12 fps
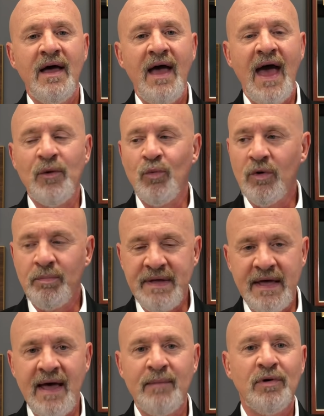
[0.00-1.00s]
and we'll
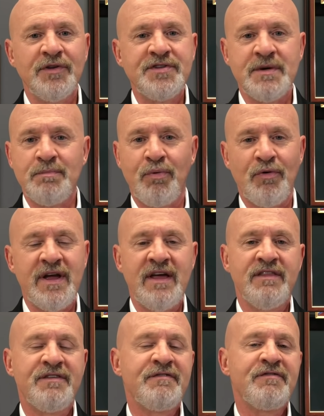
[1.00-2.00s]
be able to
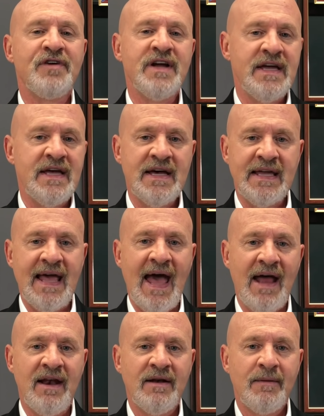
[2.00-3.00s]
breathe free
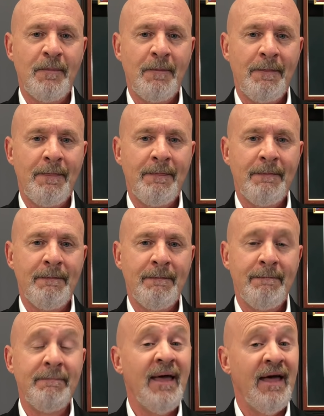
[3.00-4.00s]
again.
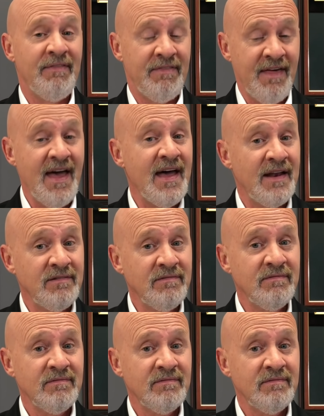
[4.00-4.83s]
And then,